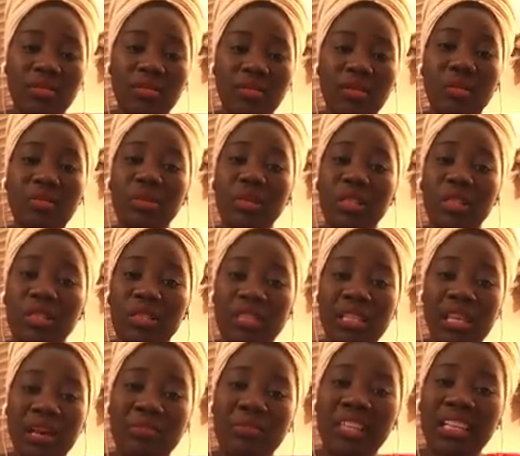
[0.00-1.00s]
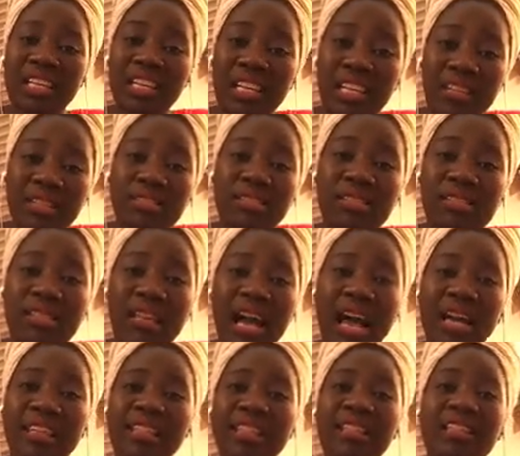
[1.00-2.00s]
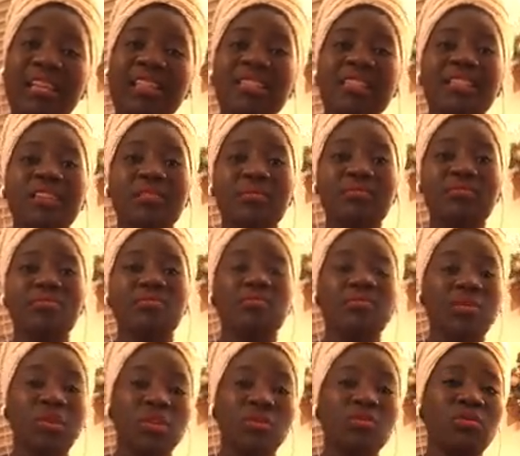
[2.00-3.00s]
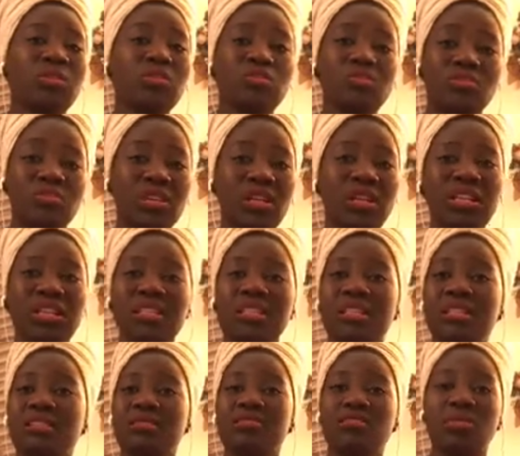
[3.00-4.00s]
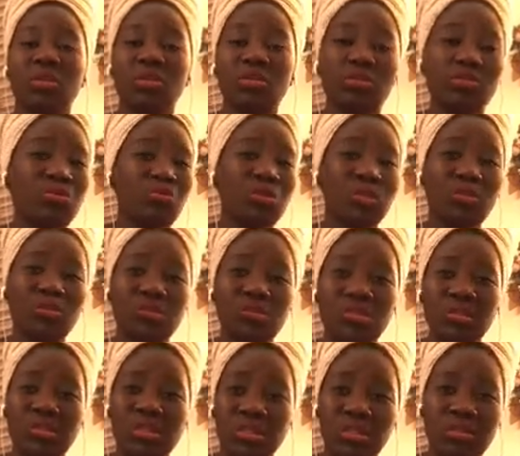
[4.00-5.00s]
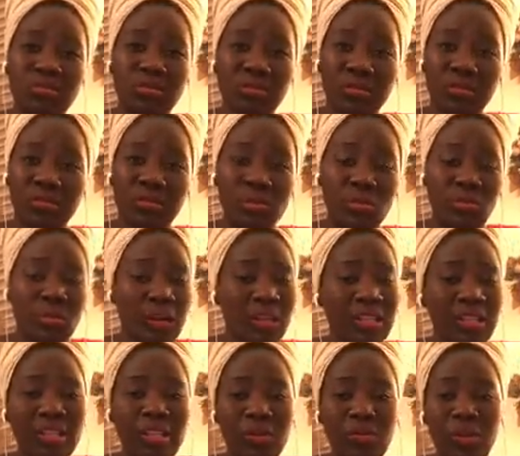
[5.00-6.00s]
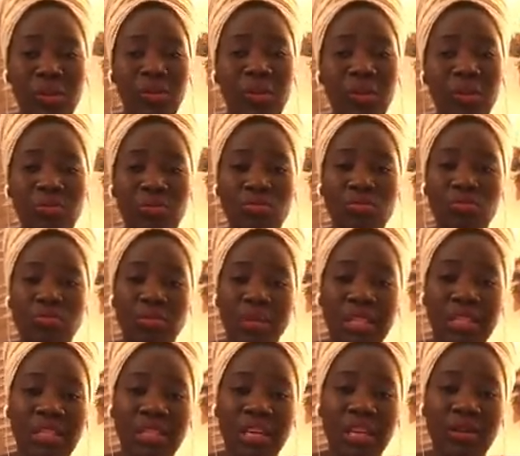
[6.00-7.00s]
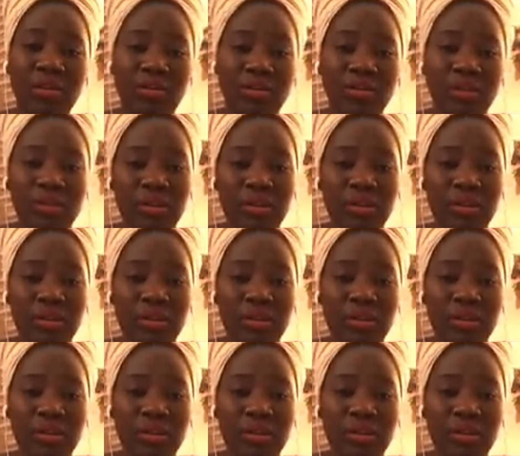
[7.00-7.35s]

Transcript: with something else other than the, stress and, struggles of the world that we're going through right now.